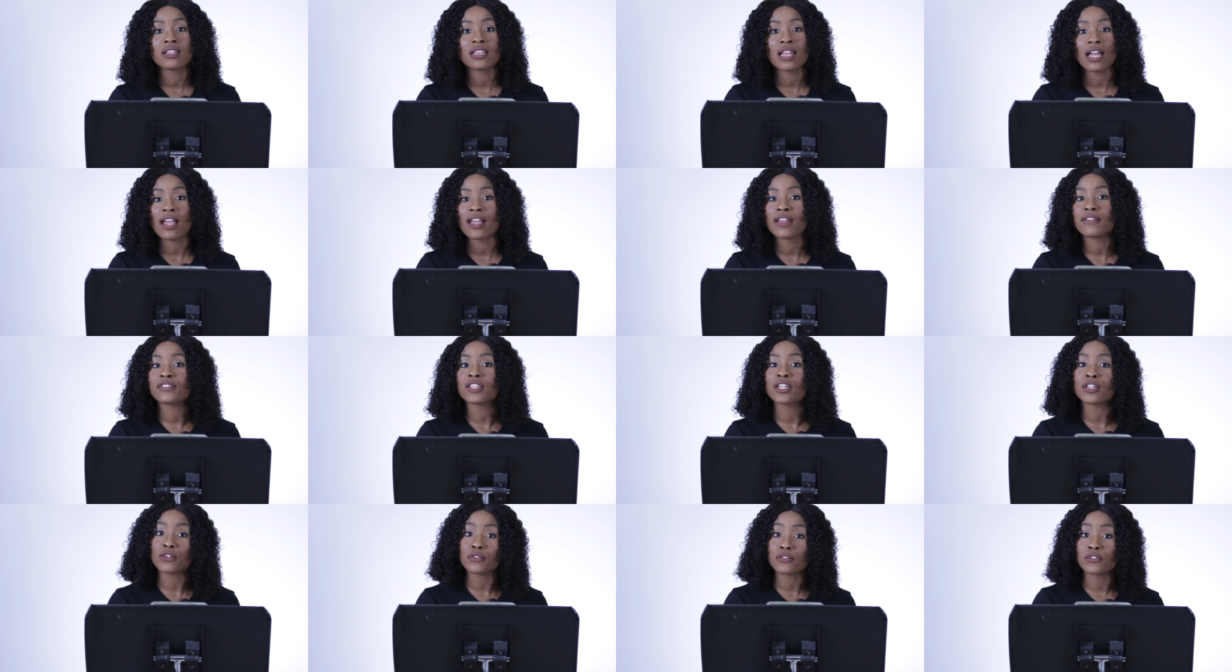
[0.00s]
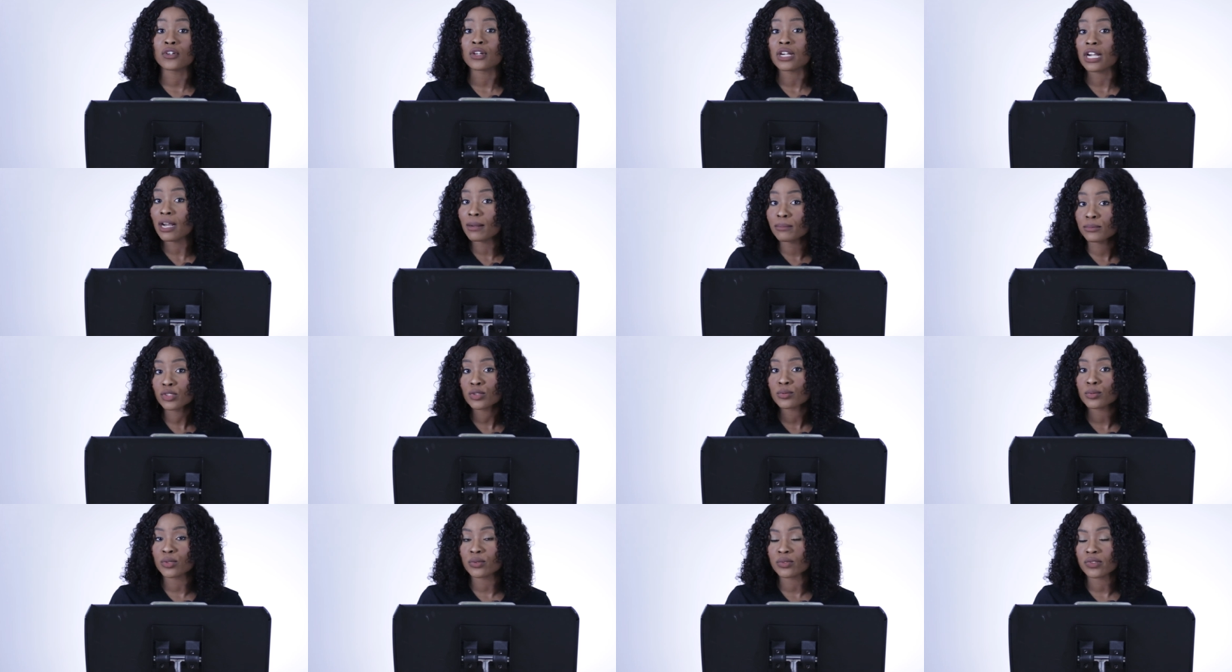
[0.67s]
life that you feel
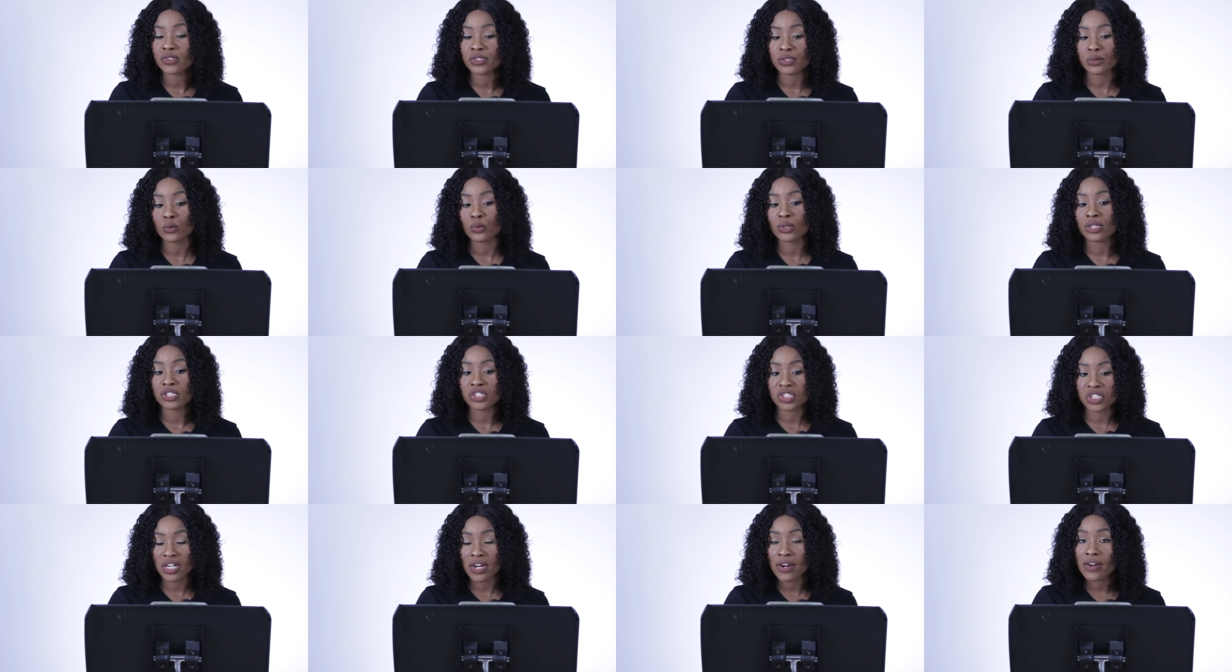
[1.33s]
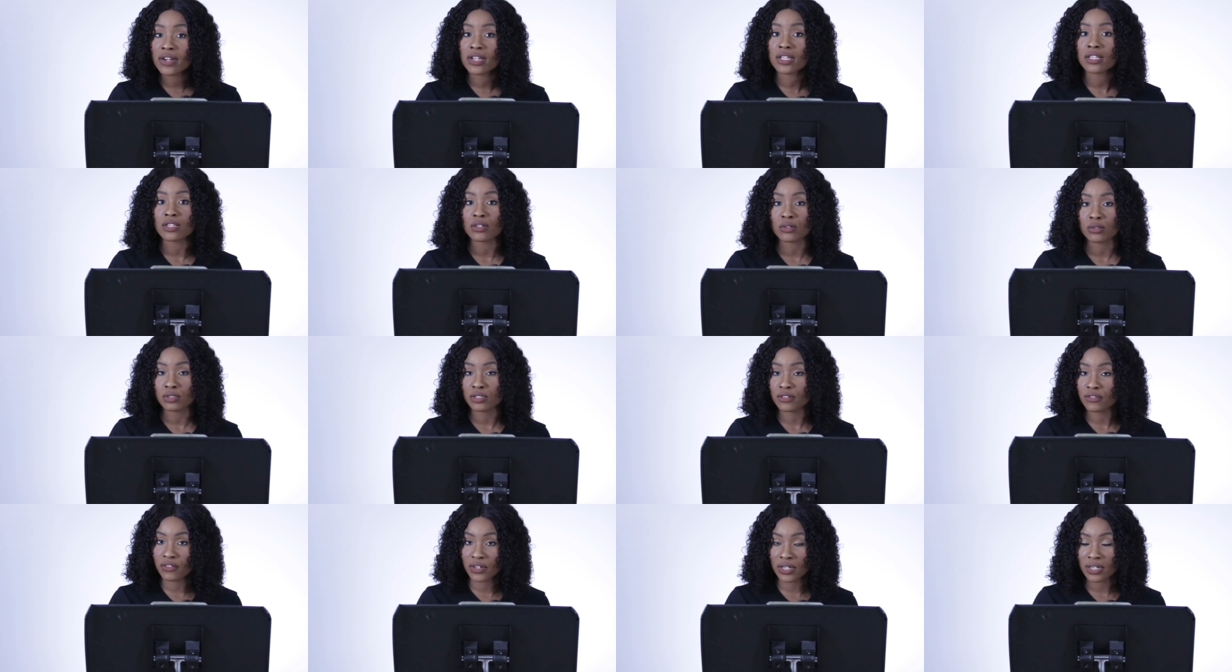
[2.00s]
comfortable with sharing
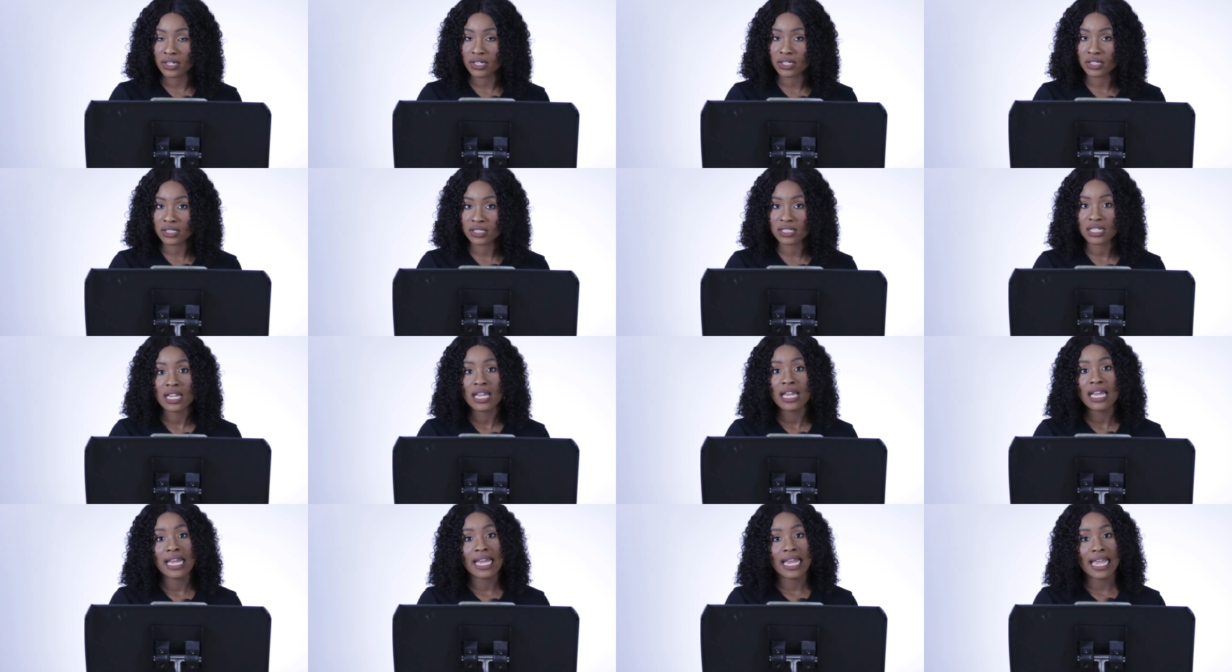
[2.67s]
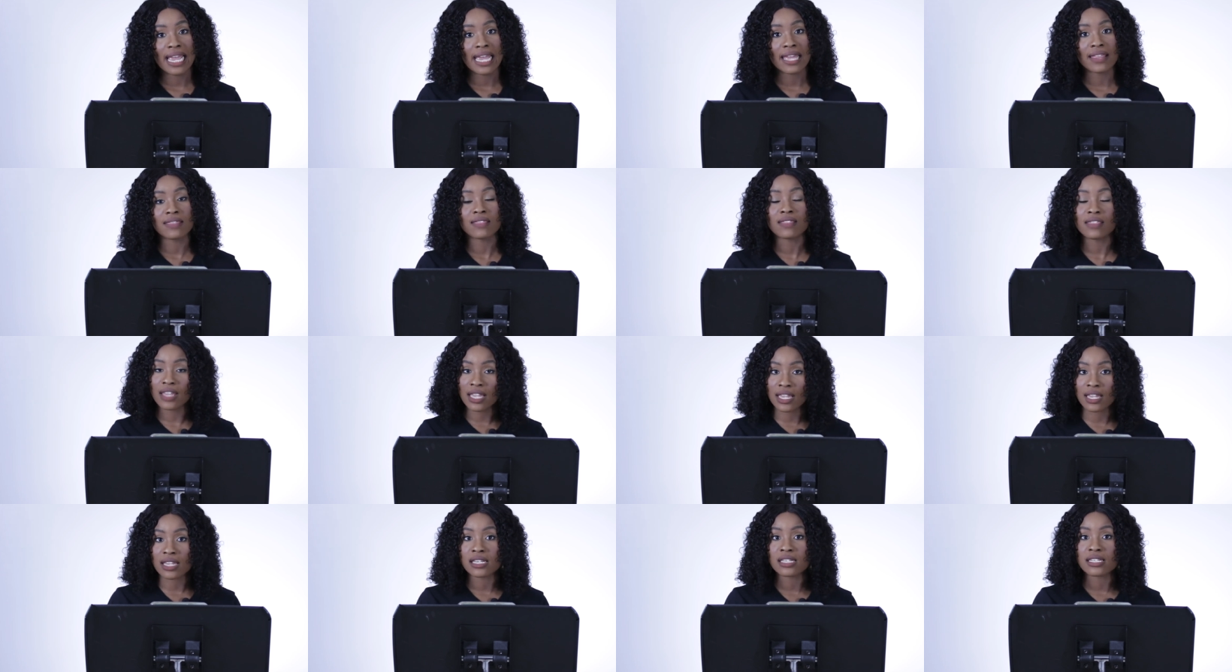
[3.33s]
those fears, and
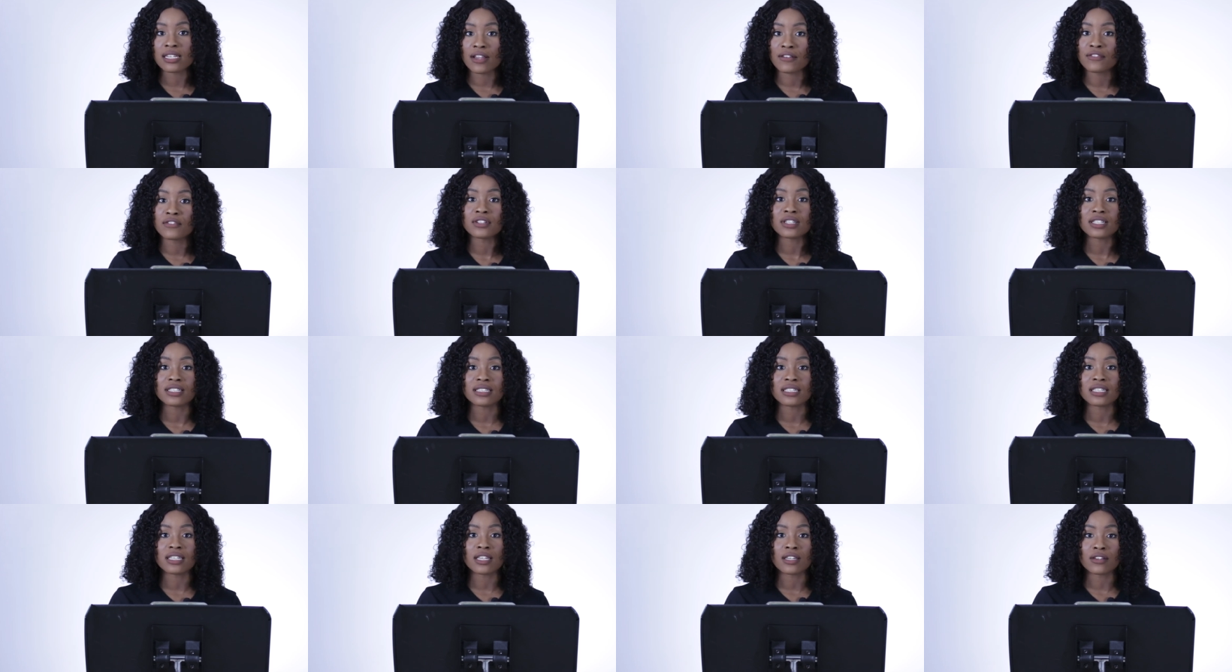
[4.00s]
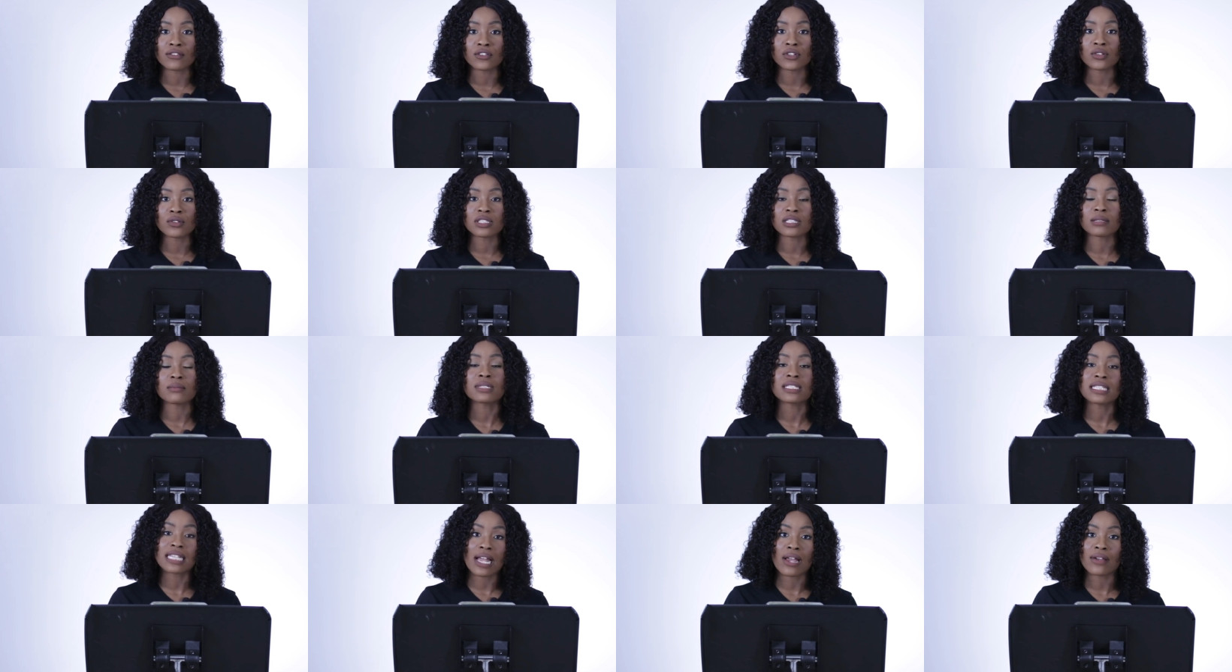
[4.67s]
they can definitely give you
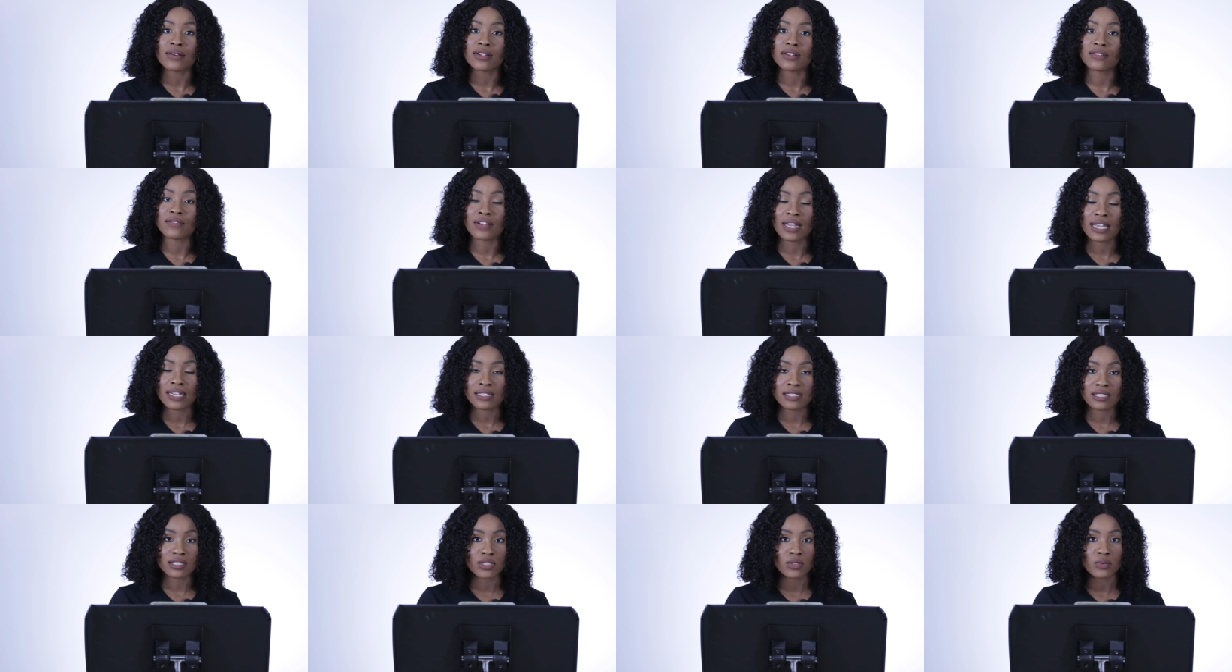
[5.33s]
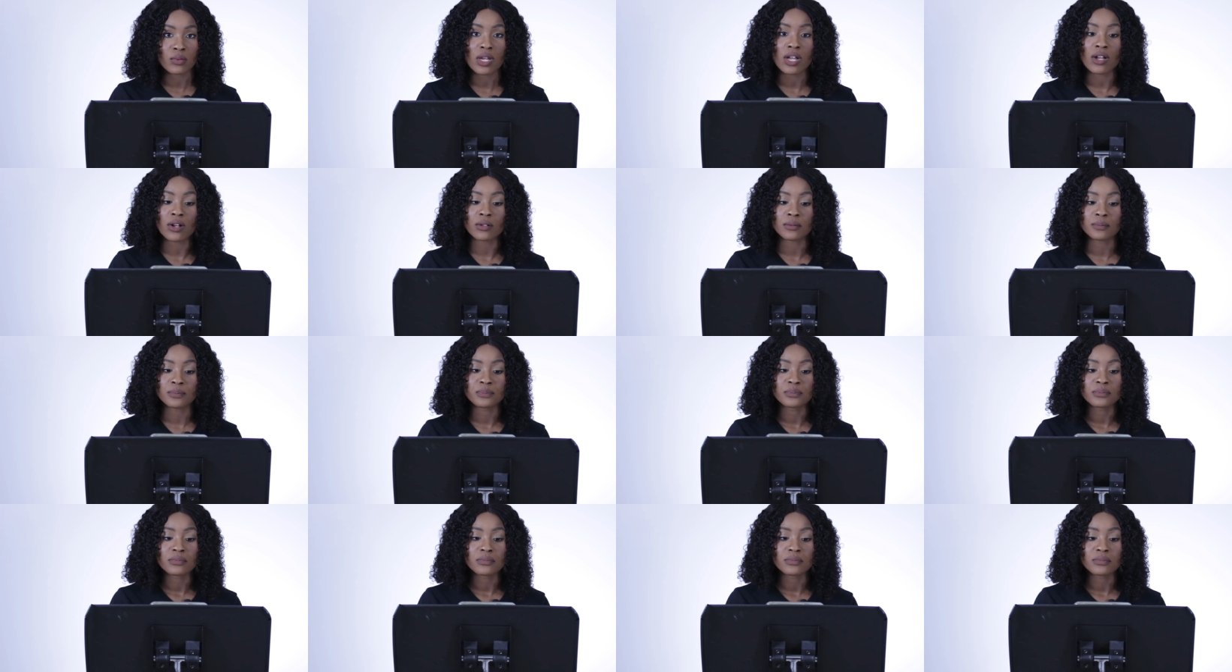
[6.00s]
some sound advice as well.